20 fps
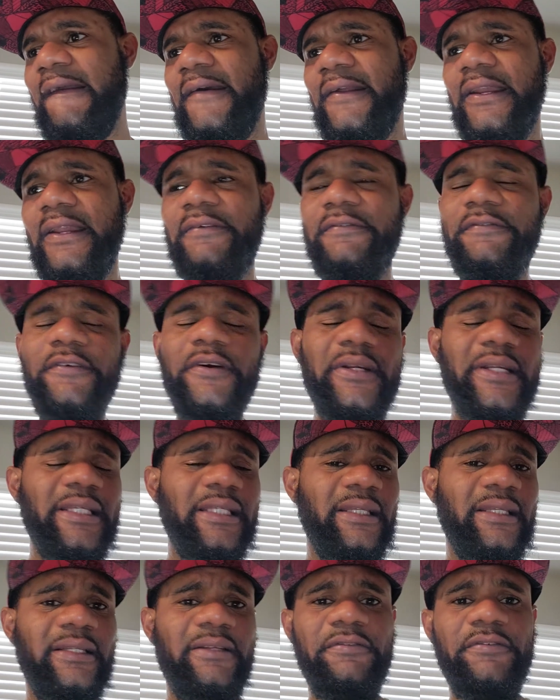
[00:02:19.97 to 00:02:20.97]
the funny
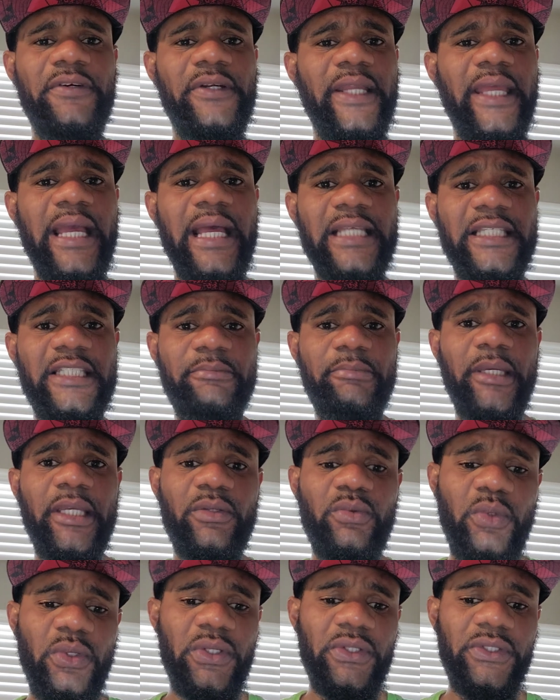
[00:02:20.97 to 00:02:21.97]

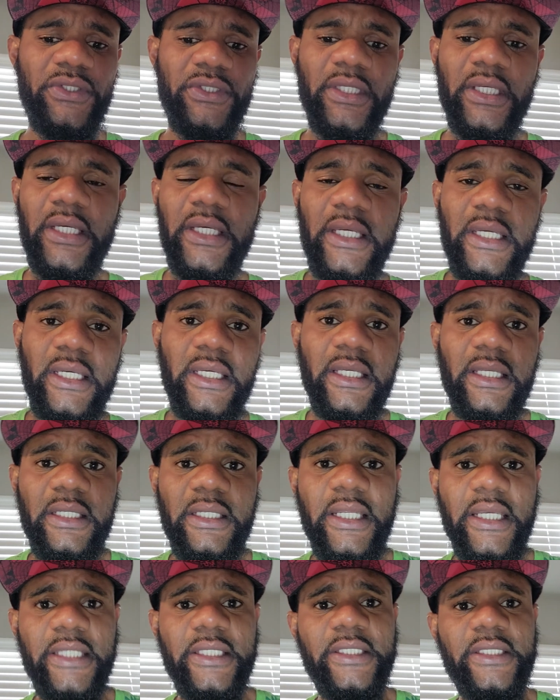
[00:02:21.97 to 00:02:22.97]
aspect was
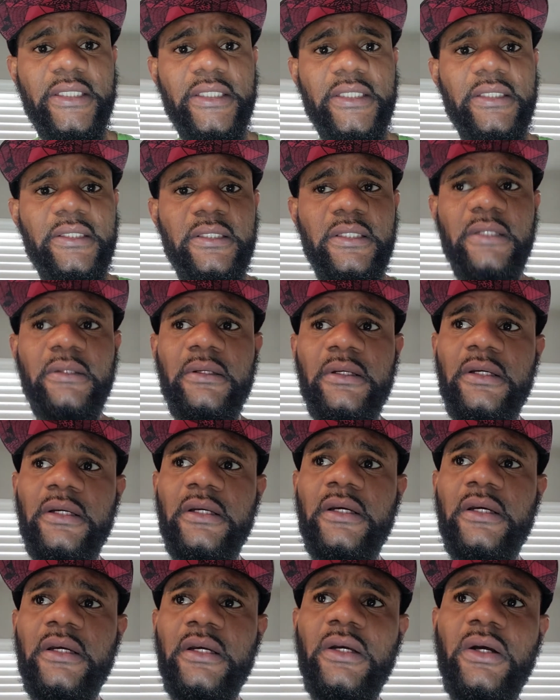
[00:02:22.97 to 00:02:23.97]
this
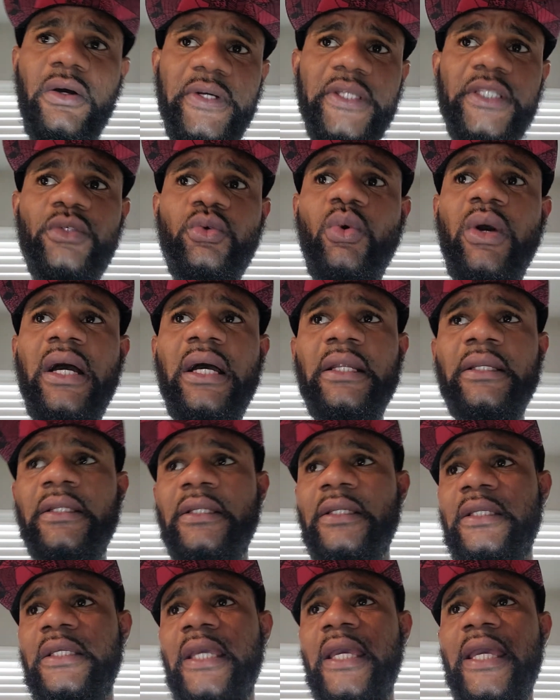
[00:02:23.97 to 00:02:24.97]
current one,
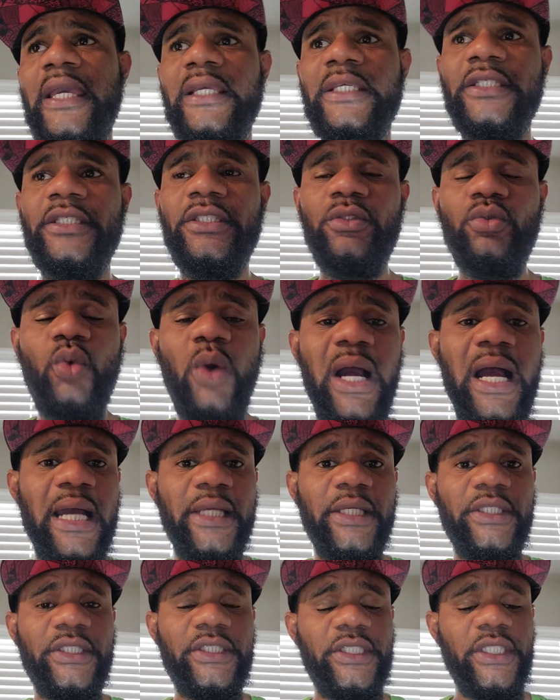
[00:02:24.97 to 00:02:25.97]
the
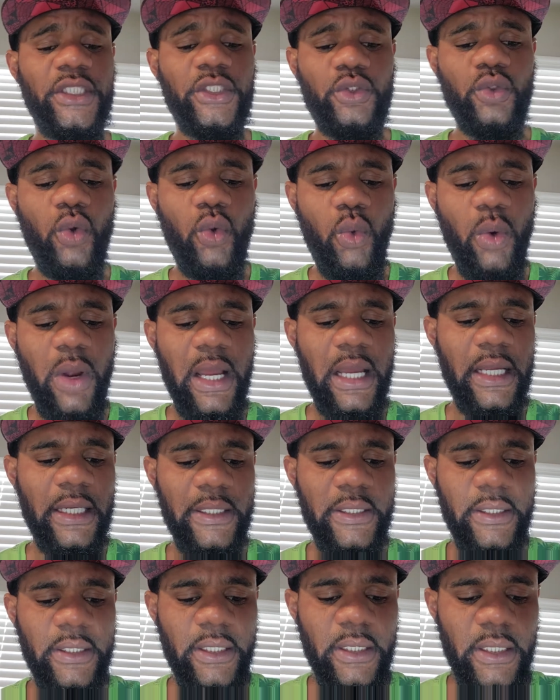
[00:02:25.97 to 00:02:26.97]
SY601.
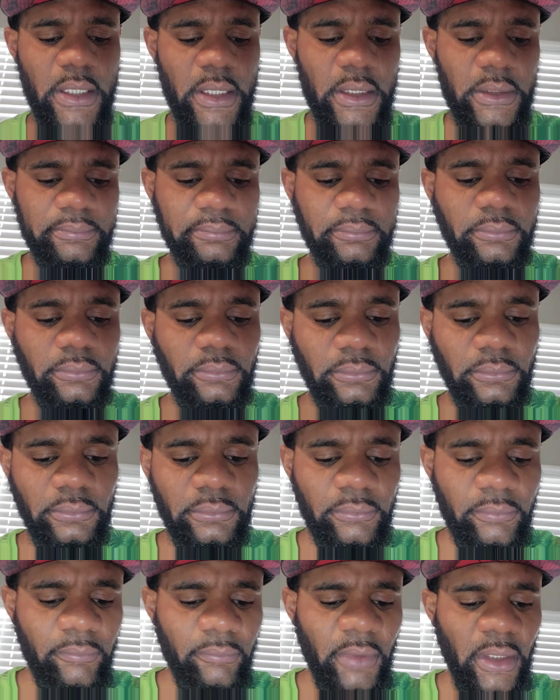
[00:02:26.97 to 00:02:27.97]

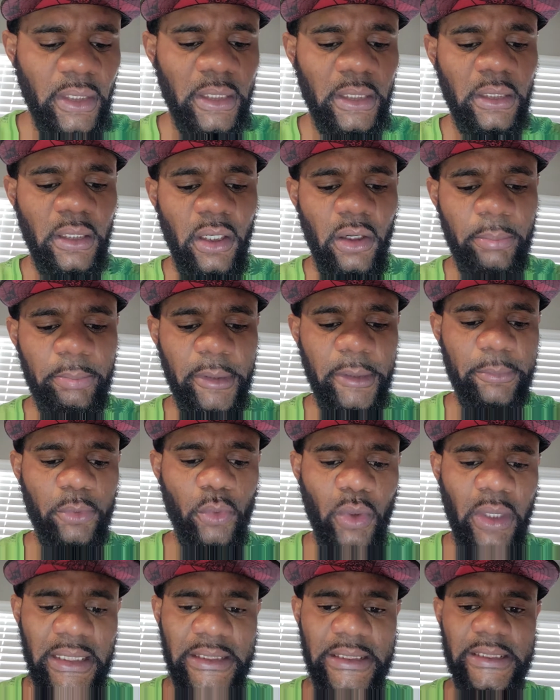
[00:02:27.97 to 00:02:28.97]
A lot of people
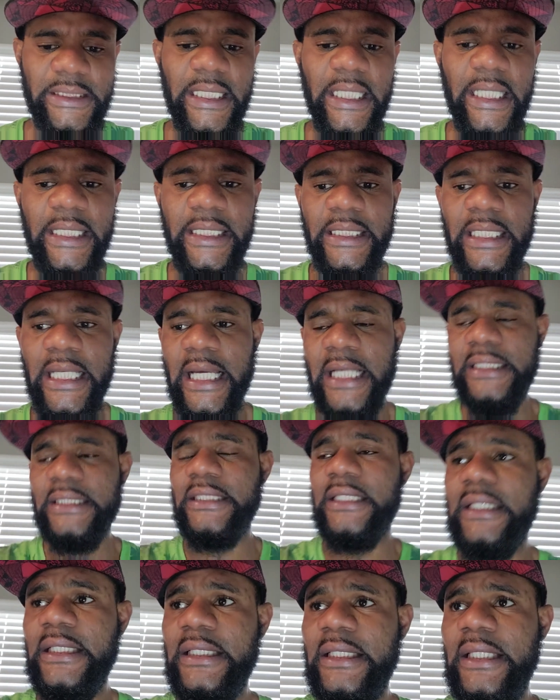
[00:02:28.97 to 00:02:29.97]
are saying that
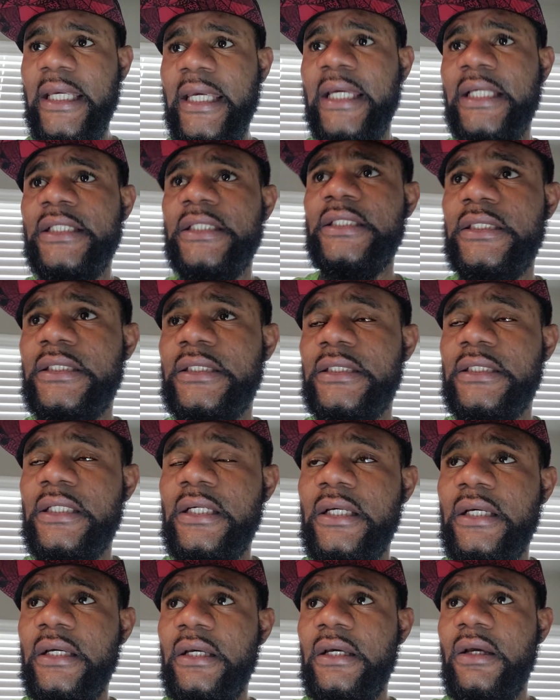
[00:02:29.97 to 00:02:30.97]
the
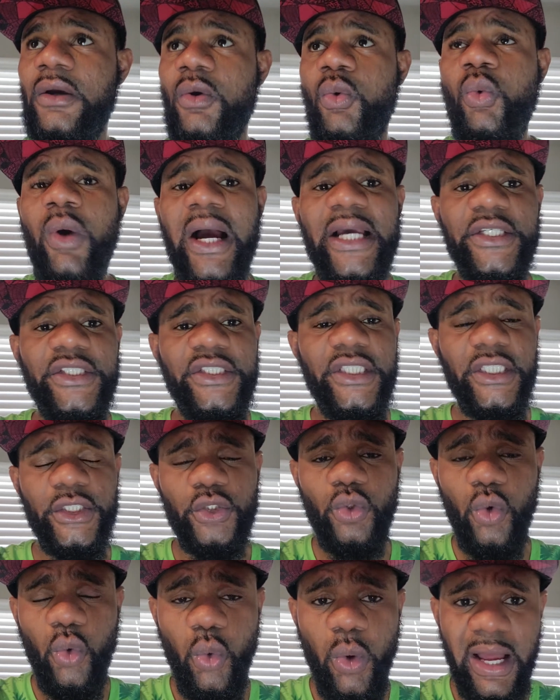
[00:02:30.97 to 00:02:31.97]

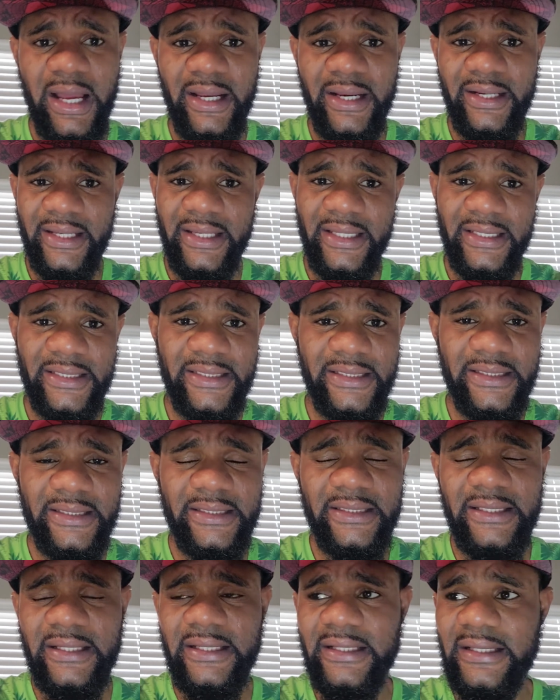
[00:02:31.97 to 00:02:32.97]
SY601 is